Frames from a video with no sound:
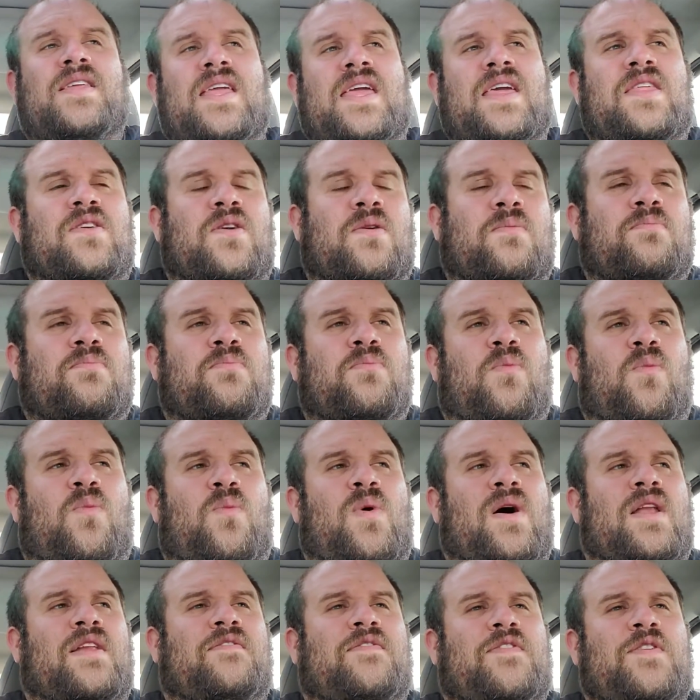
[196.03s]
either
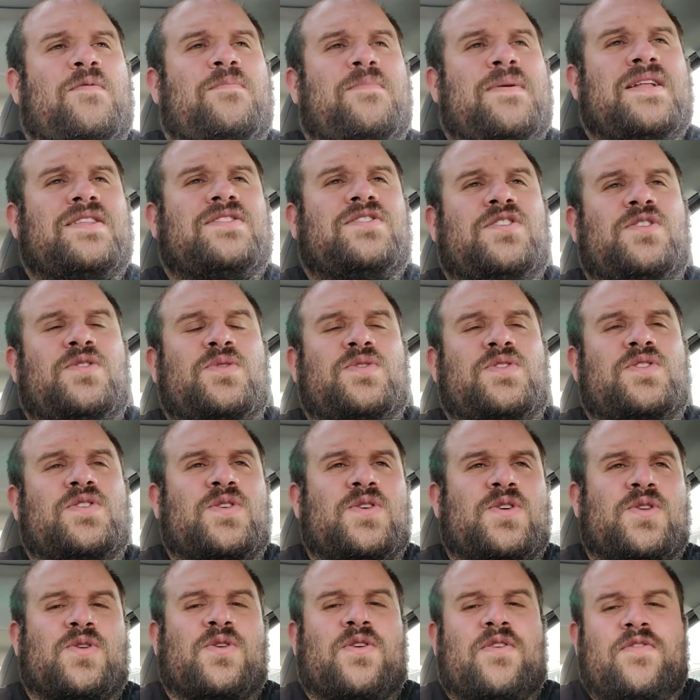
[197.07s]
went a few beats too
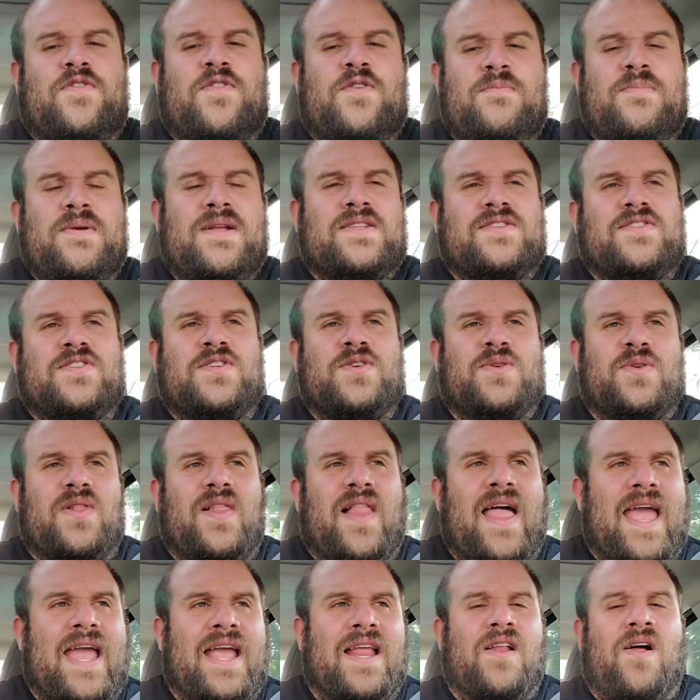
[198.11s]
soon or a few beats too
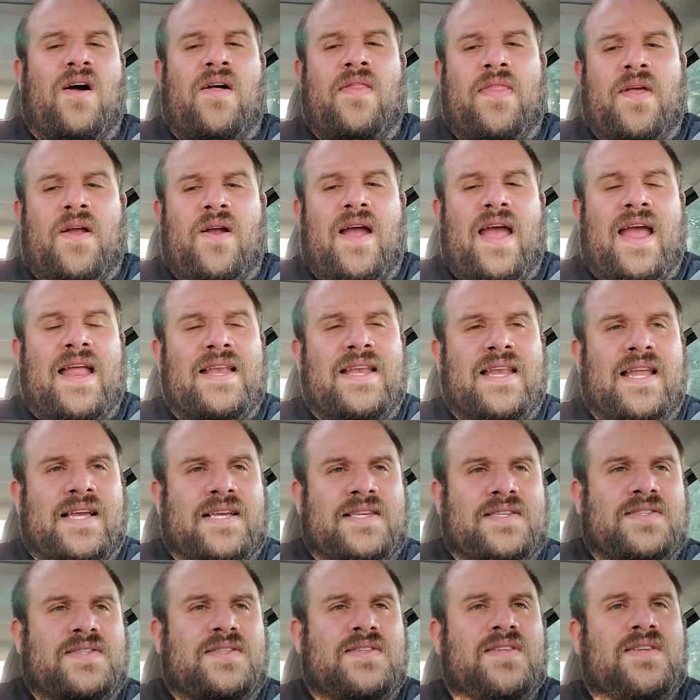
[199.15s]
late on their
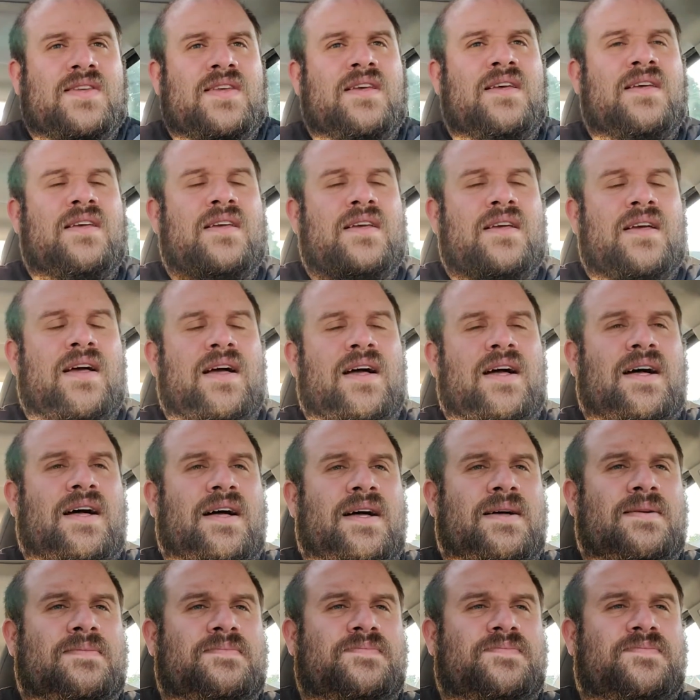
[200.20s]
endings.
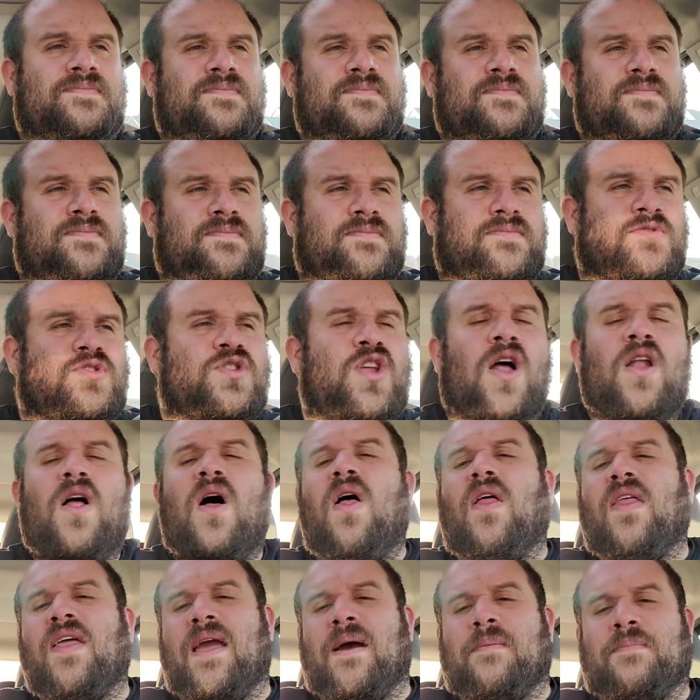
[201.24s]
Um, not
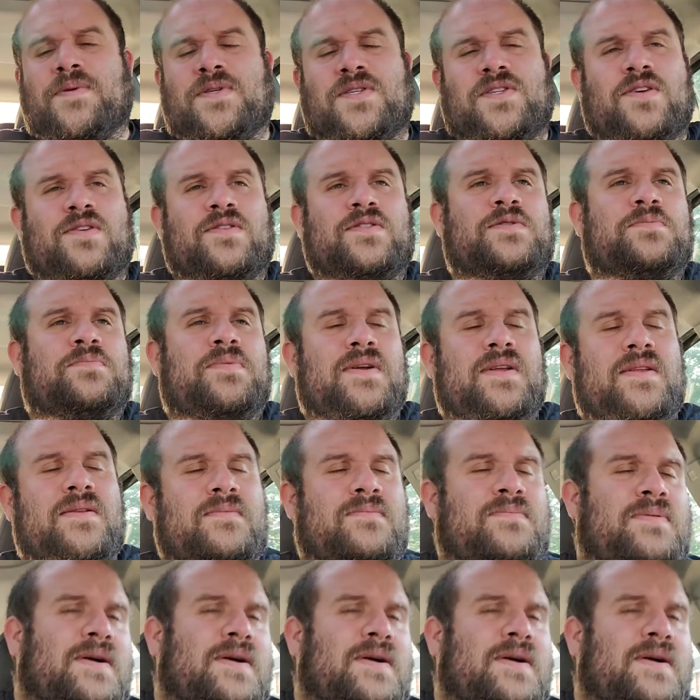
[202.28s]
all the episodes, but